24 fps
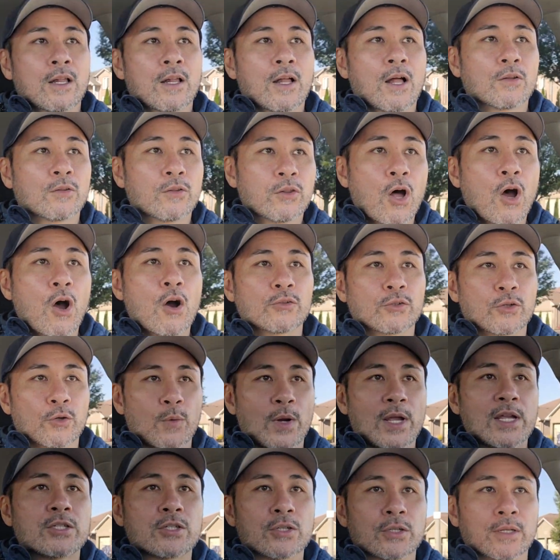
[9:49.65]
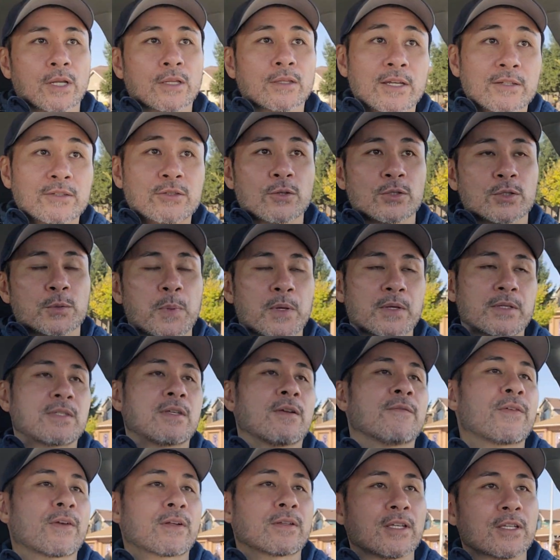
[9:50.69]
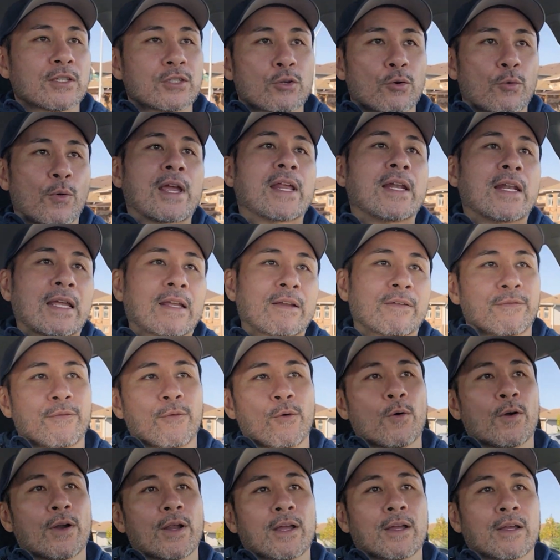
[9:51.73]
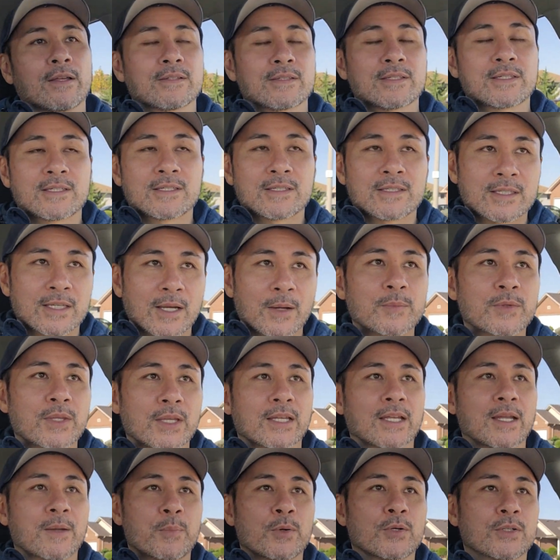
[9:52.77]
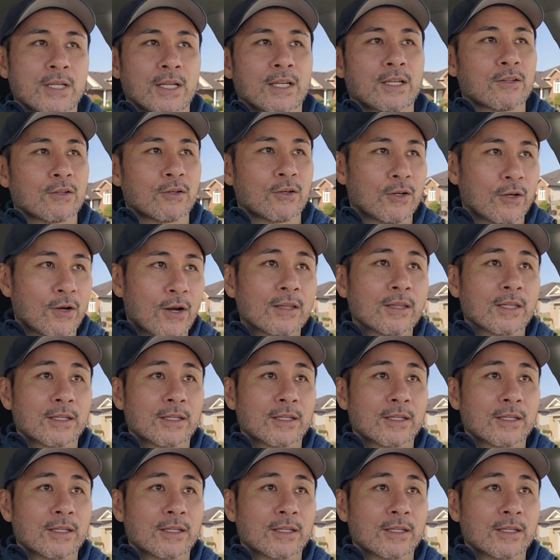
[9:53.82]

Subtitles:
a long duration, unless you're specifically training for something in particular, right?